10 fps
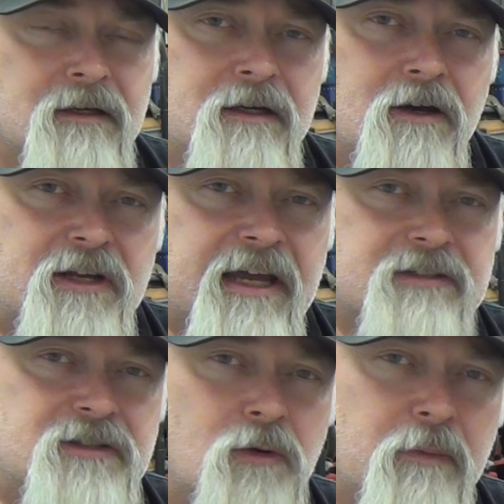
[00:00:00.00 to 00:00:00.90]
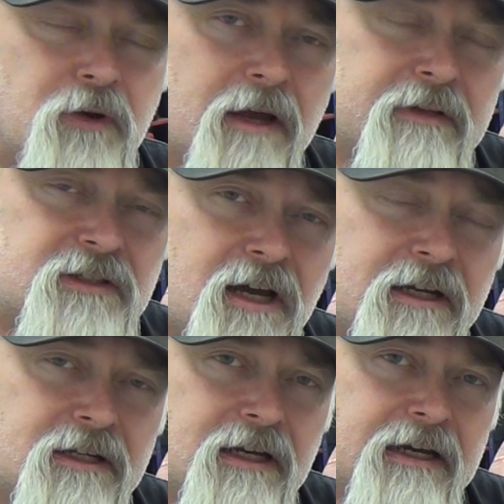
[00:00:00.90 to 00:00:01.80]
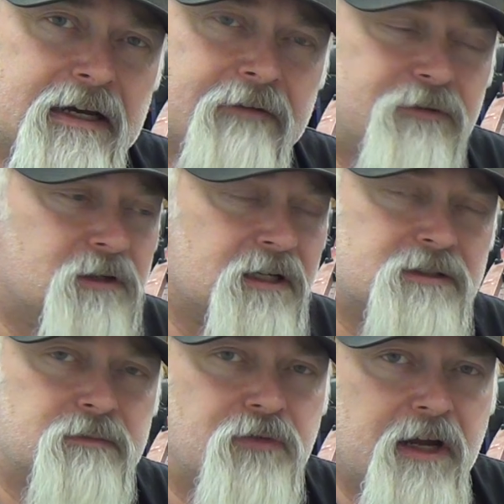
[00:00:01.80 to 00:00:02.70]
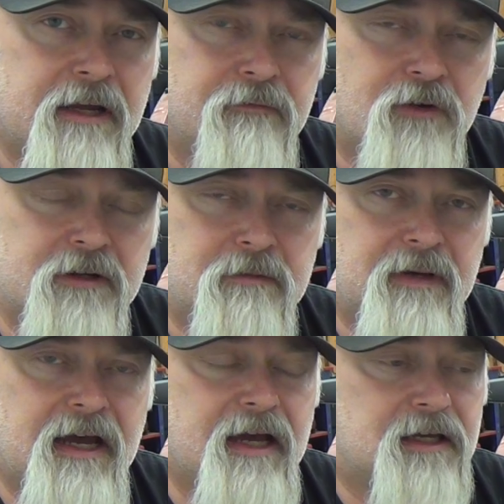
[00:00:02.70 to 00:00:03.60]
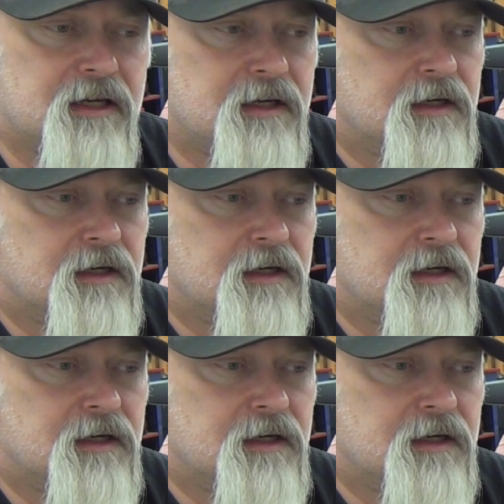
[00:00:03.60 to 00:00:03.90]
Okay, so we're probably talking full custom frame, front to back.